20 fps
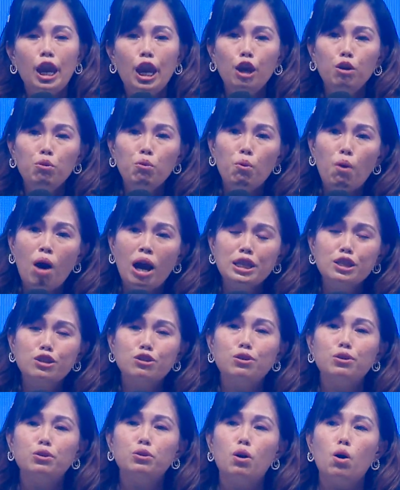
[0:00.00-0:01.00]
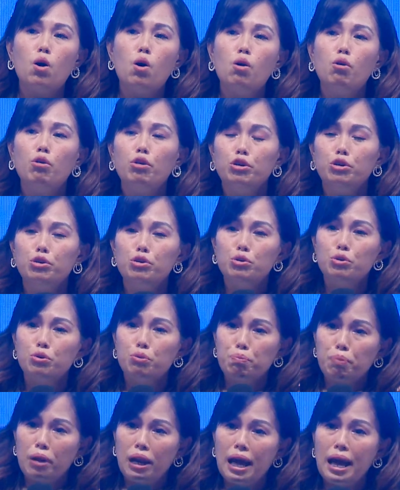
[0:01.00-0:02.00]
And once you know,
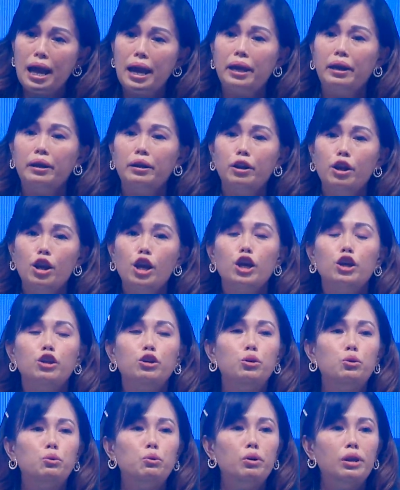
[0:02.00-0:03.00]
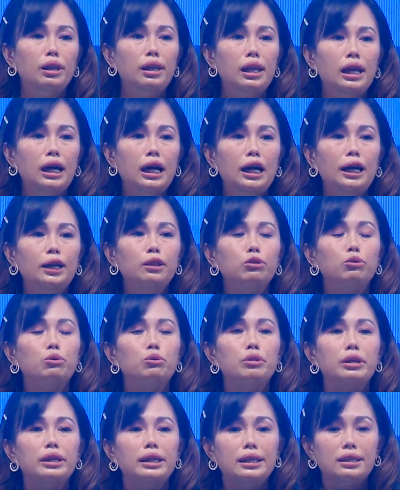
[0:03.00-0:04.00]
you plan, you will learn
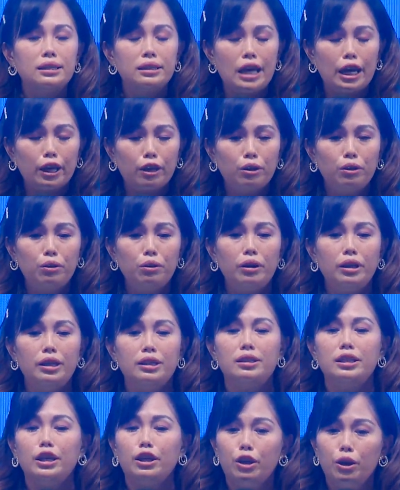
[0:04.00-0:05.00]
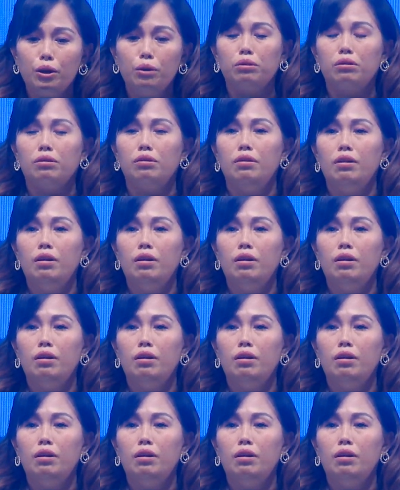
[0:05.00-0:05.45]
to execute